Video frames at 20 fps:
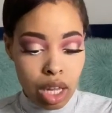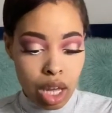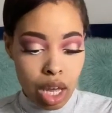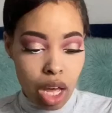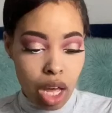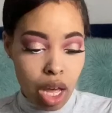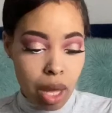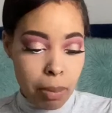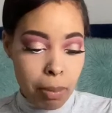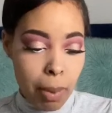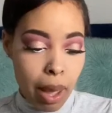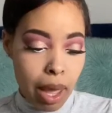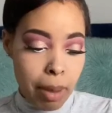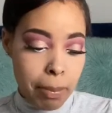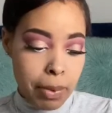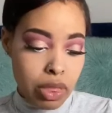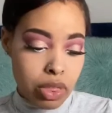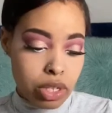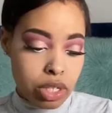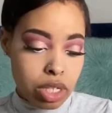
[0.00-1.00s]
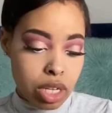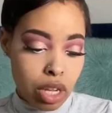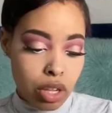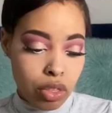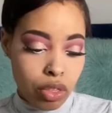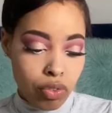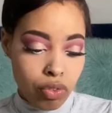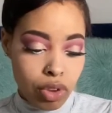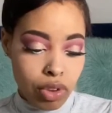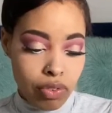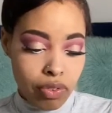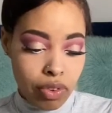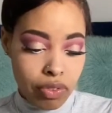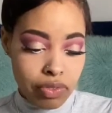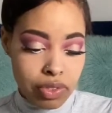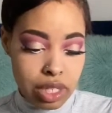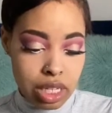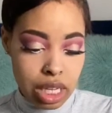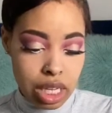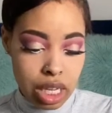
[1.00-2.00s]
I'm in the shade
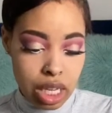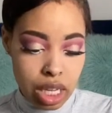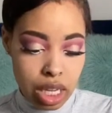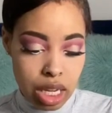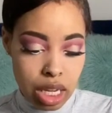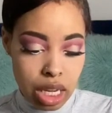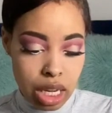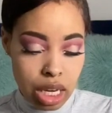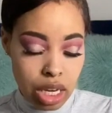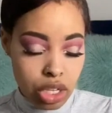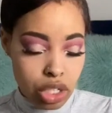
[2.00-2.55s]
315